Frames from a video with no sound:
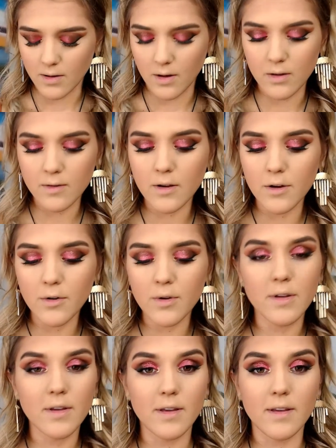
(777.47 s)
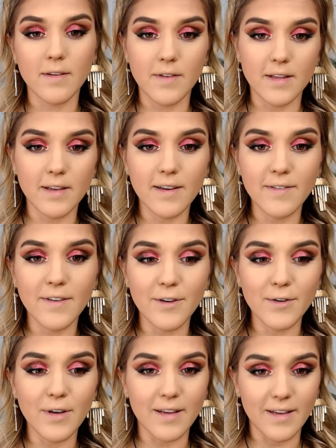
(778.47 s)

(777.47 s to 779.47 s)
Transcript: Also, if any of you